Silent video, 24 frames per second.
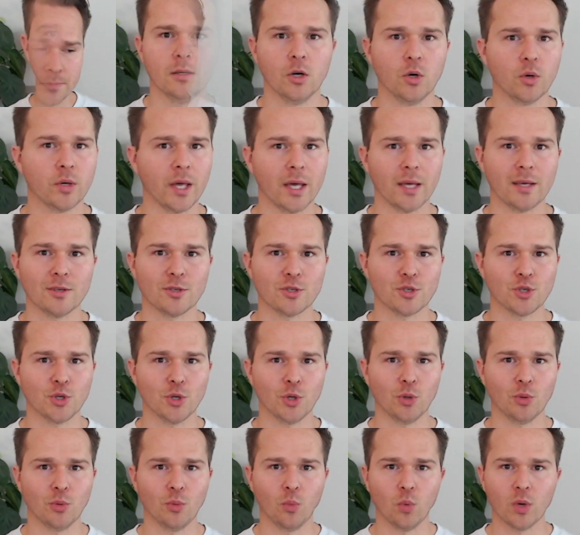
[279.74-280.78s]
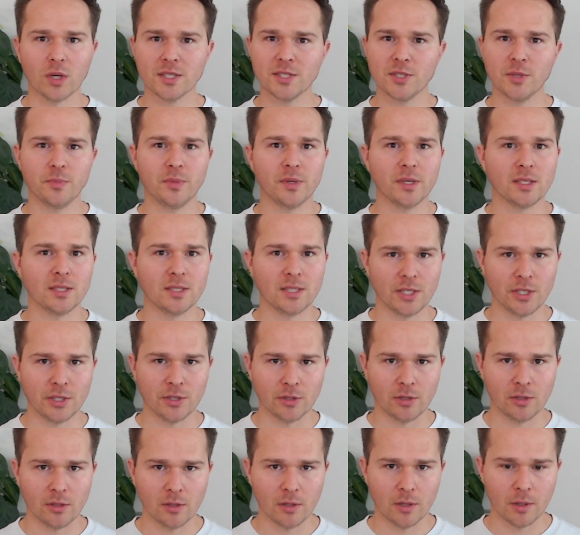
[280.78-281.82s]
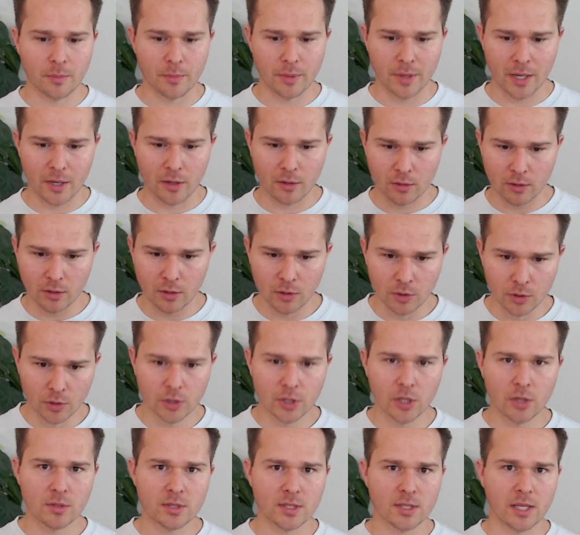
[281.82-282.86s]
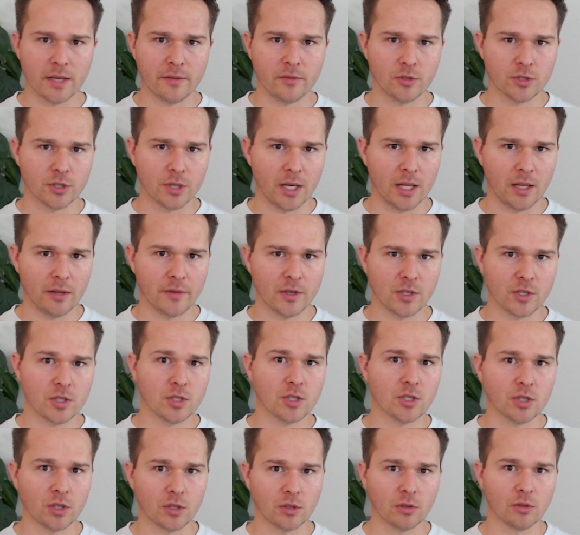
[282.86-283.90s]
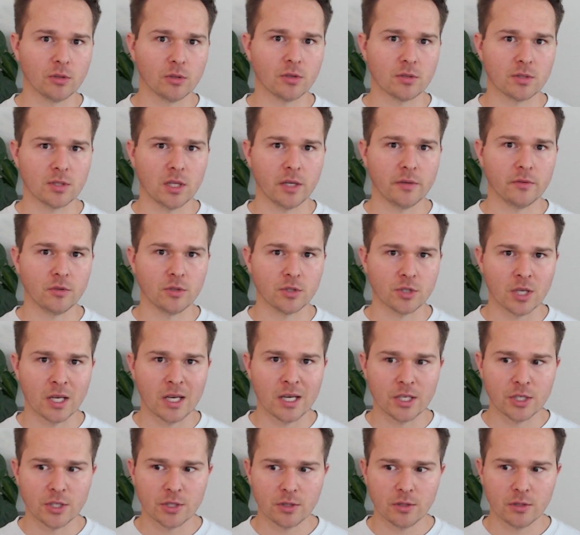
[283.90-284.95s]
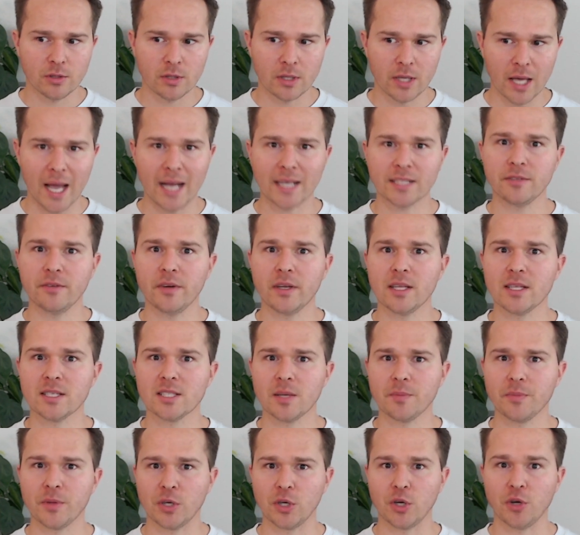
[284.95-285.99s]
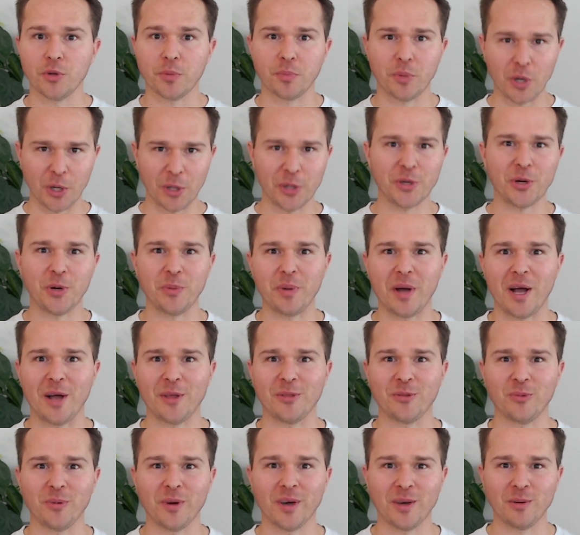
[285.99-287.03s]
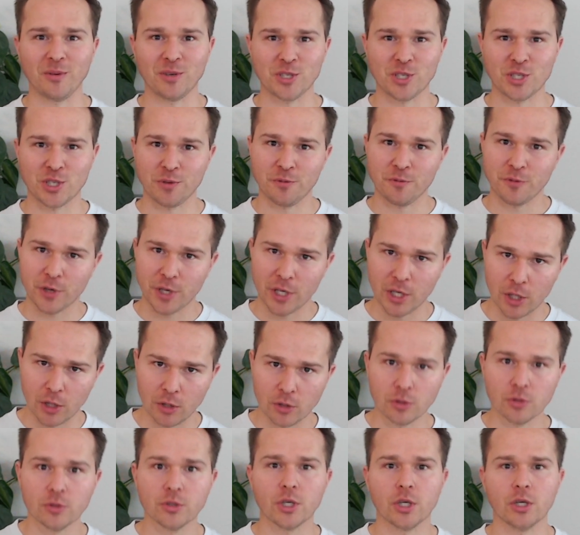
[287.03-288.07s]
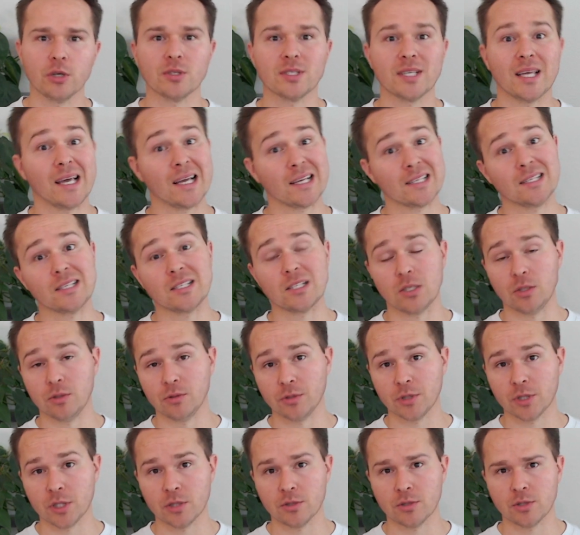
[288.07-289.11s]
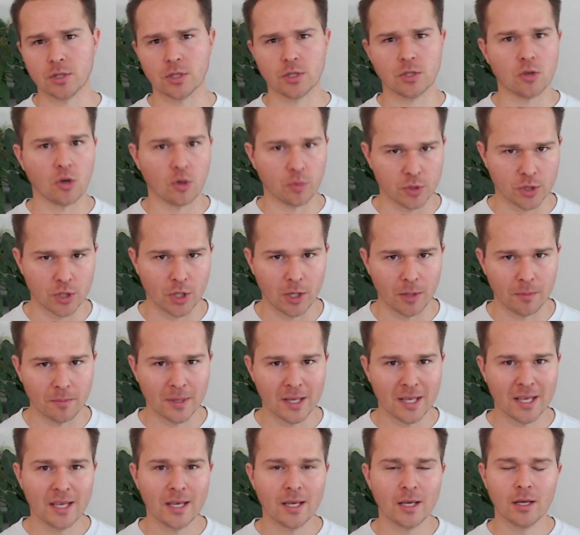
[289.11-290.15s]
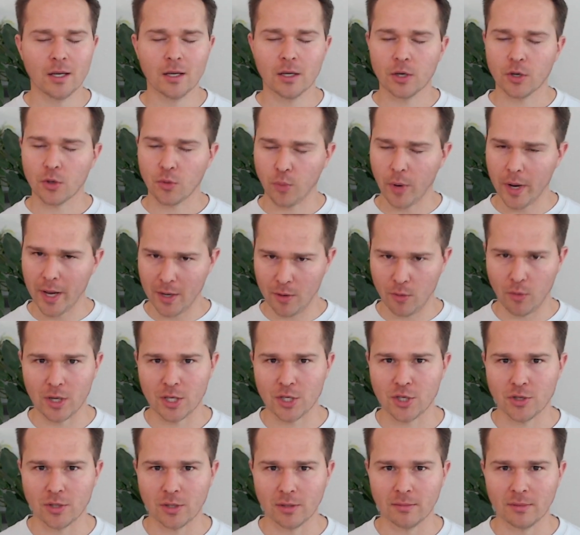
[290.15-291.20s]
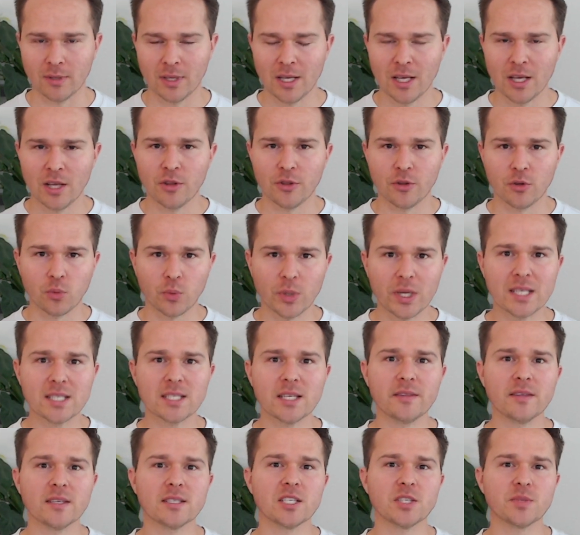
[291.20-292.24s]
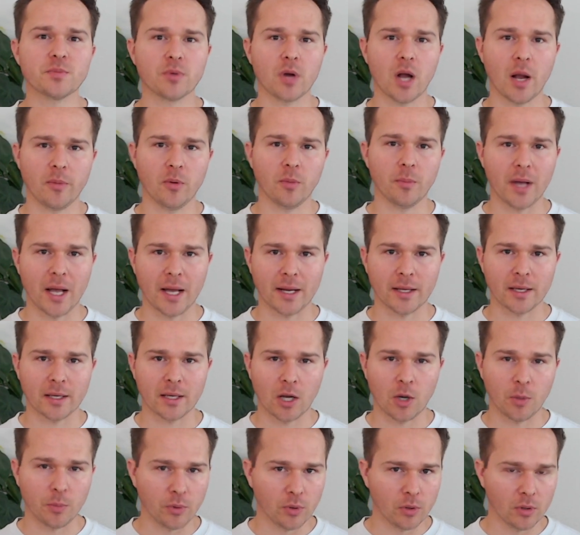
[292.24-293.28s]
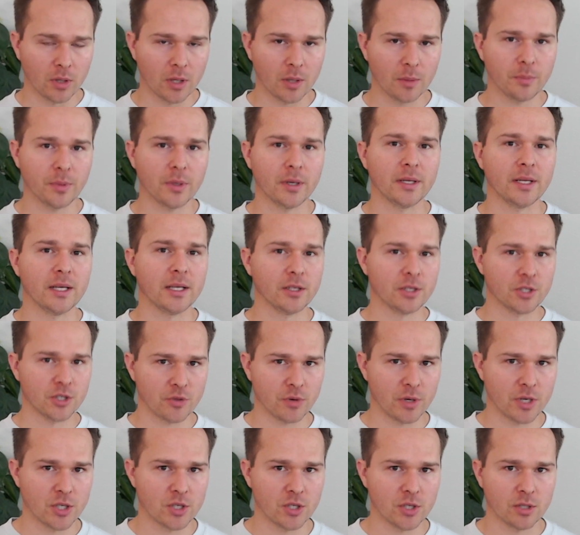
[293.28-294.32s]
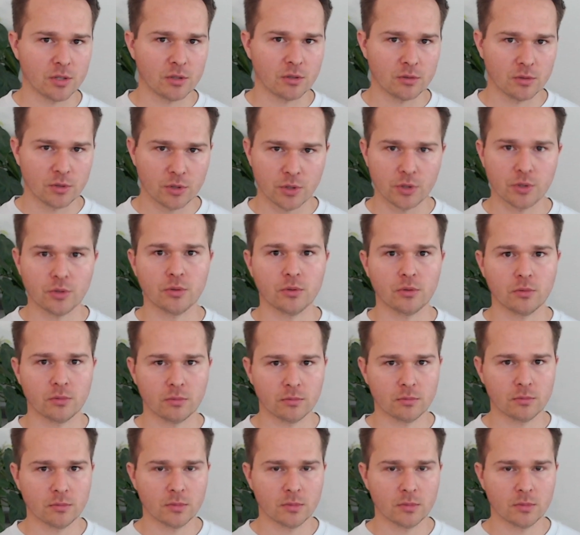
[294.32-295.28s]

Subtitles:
Okay, so what's the big deal about glucose levels or elevations in glucose levels activating something called the polyol pathway, which is converting glucose, excess glucose, to sorbitol? Great question. The reason this is problematic, I'll pull up an illustration to